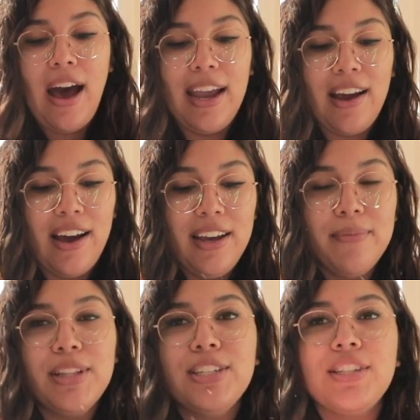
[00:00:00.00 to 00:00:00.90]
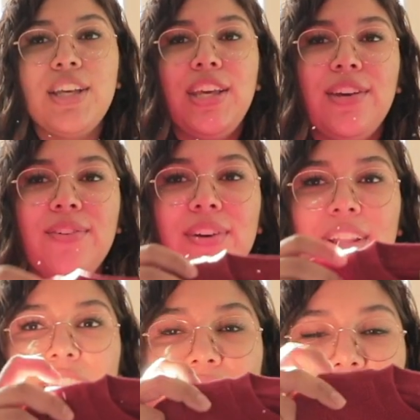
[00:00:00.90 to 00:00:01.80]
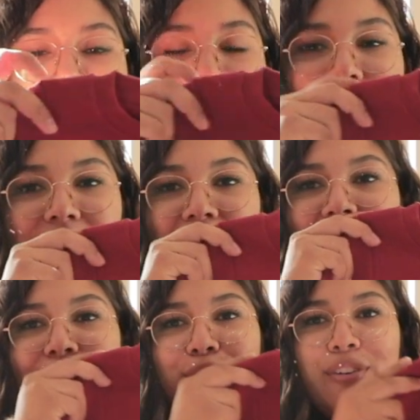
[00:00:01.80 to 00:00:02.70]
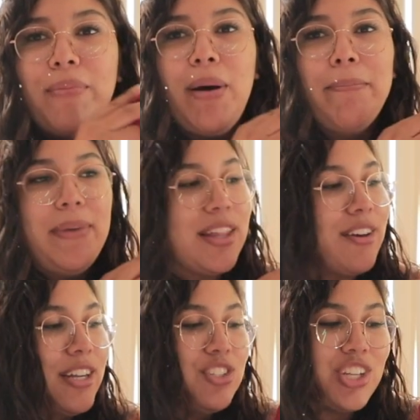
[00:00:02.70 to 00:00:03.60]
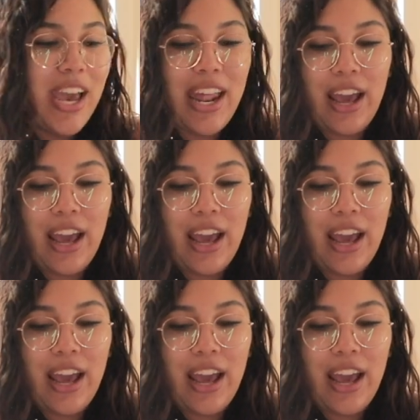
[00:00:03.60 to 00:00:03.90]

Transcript: I got him this cute little set from Miller and Jett.